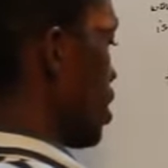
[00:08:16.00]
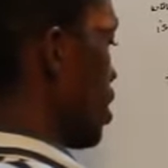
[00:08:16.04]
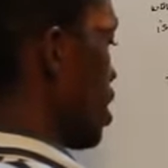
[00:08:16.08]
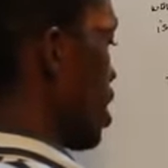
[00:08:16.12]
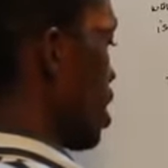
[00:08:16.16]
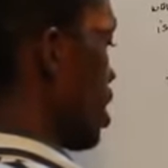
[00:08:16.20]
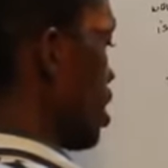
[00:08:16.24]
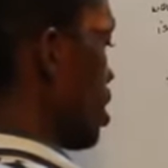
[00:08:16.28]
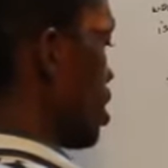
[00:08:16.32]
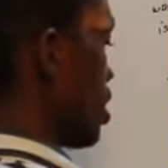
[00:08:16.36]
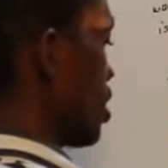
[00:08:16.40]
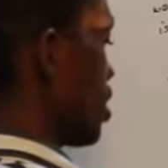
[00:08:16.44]

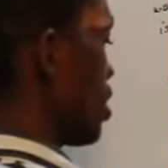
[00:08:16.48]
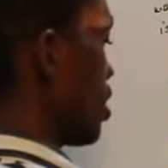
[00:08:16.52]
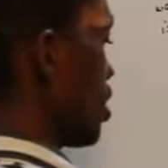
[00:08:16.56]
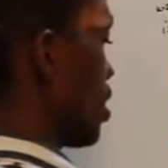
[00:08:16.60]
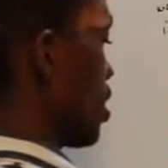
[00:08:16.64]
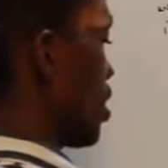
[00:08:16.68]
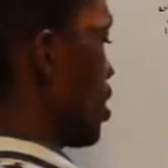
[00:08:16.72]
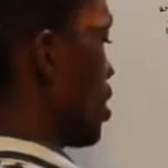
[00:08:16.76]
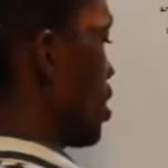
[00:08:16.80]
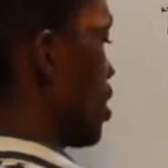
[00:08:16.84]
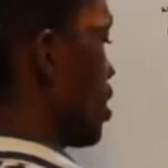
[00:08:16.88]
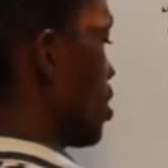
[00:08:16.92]
Ke.
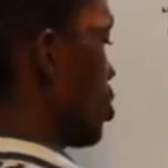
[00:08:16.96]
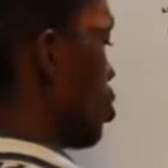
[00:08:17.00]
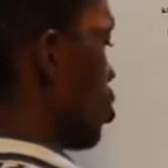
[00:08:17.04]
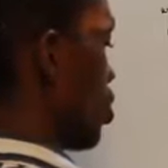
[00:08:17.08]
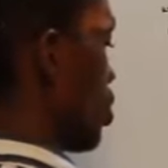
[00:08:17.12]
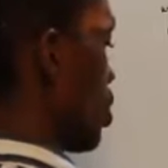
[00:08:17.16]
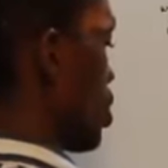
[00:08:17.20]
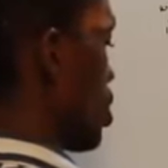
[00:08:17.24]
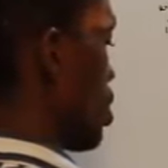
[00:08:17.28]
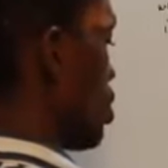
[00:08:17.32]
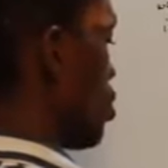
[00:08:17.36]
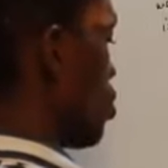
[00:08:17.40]

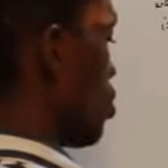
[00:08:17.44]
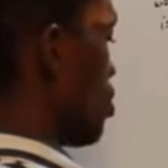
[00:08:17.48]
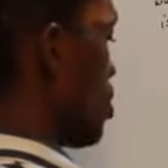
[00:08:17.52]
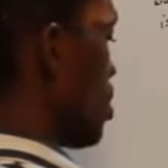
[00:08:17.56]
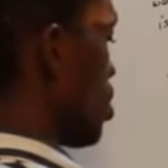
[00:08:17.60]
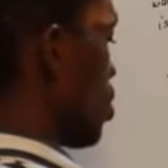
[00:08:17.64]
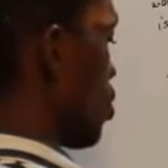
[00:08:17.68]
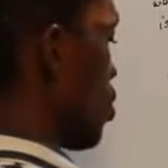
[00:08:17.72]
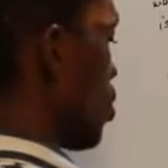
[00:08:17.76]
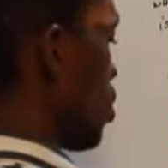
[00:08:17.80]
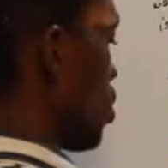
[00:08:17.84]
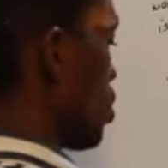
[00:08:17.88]
So E will
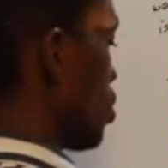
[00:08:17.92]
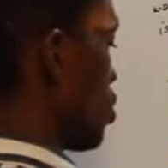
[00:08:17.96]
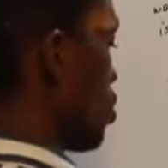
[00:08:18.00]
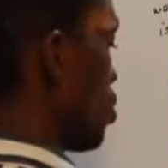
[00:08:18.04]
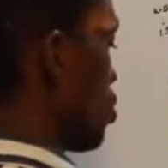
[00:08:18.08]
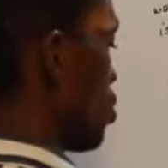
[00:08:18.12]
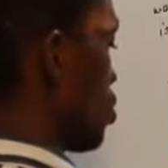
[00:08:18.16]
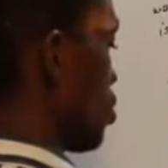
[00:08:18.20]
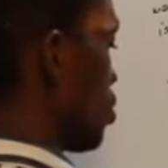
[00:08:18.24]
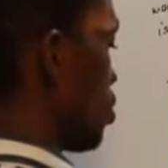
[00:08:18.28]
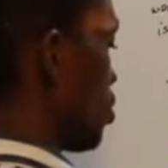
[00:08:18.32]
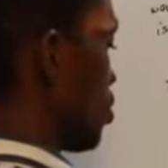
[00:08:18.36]
be equal
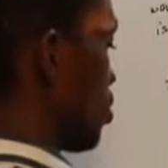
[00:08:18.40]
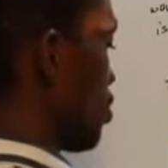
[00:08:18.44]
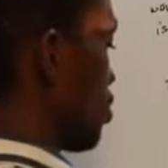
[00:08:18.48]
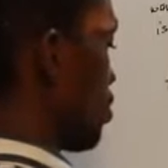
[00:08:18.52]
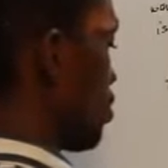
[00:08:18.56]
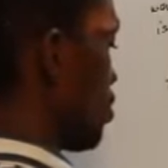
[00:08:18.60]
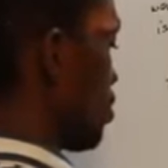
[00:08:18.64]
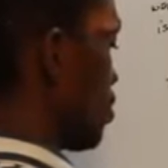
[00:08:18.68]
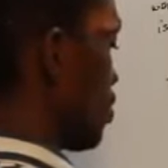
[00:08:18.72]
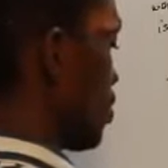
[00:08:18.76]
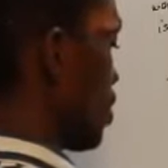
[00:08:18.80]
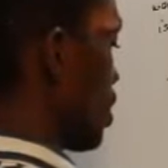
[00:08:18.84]
to
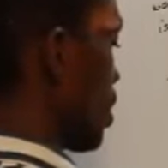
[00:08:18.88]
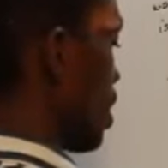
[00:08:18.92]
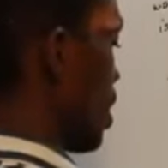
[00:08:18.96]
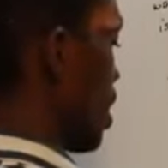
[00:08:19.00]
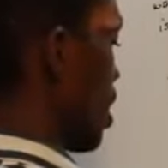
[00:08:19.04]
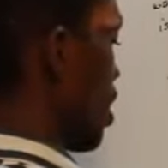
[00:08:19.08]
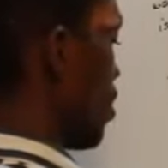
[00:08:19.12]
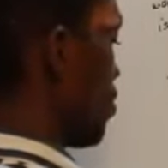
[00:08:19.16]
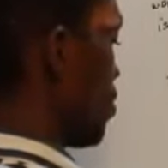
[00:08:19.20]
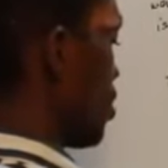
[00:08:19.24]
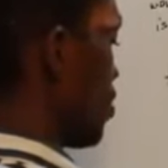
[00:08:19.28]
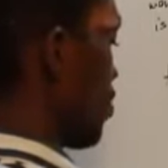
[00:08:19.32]

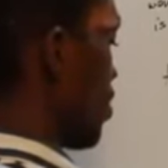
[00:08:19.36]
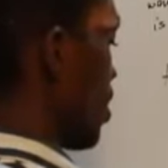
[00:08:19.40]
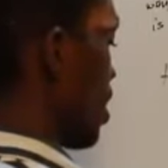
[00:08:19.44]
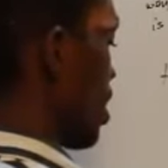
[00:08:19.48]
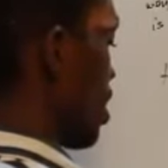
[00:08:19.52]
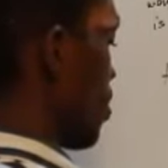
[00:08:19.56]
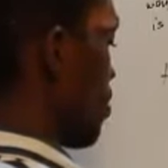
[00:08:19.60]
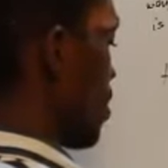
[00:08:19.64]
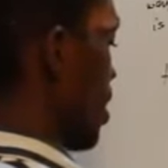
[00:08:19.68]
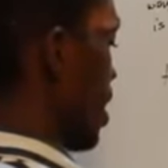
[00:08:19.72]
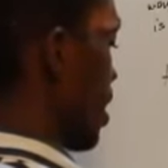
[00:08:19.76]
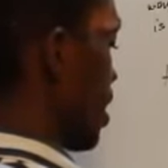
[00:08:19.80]
F
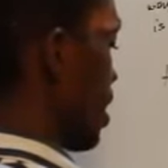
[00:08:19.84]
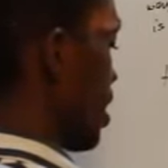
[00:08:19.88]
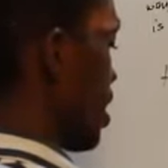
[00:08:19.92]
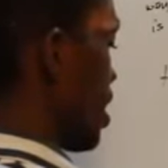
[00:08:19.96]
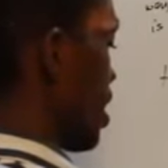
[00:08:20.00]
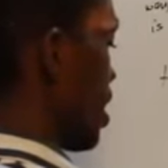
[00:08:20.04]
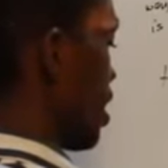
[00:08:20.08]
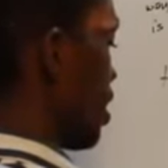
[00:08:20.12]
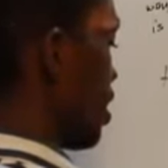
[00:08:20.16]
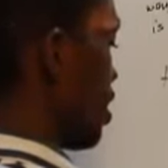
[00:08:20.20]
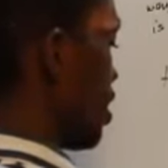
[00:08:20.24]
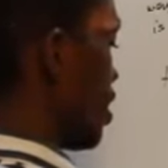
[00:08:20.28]
divided by
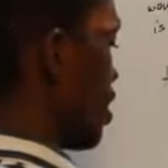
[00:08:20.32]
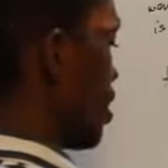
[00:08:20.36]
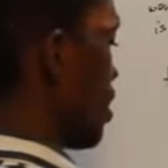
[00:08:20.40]
K.